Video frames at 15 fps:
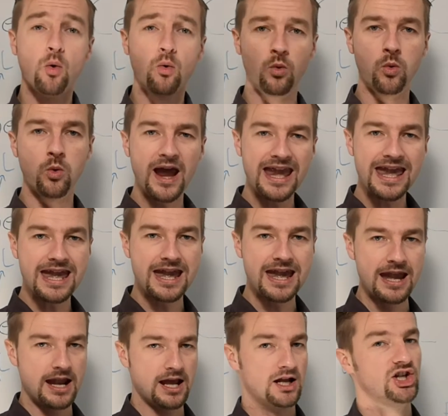
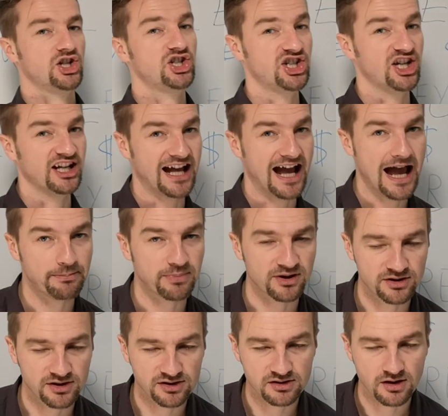when shit
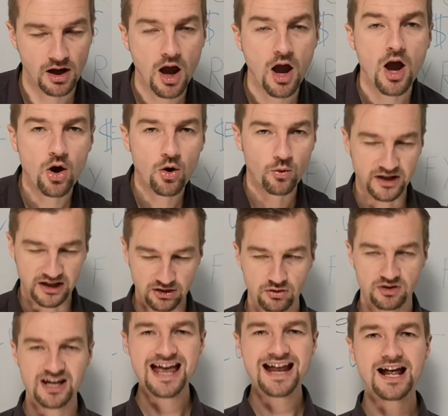happens, we need
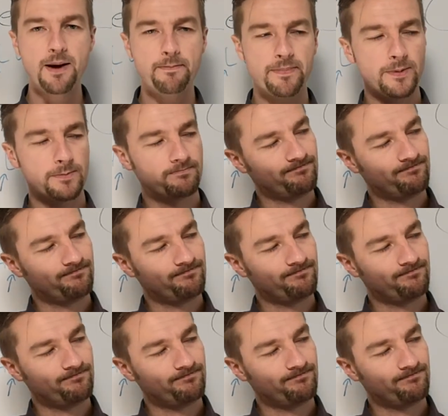to get up,